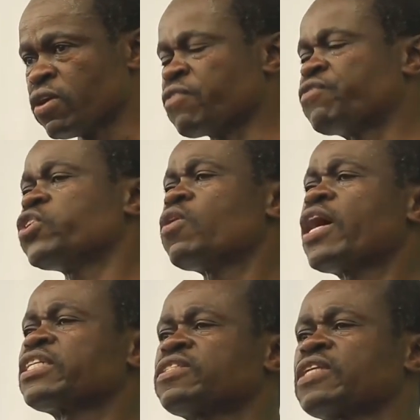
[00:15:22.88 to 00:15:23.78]
If you
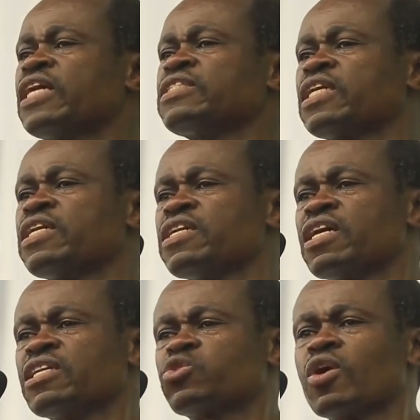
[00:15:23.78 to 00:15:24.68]
ask
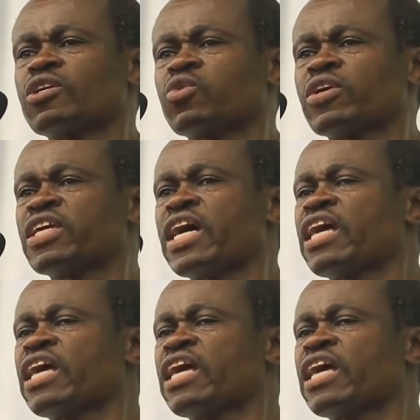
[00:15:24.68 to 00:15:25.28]
Tanzanians what was the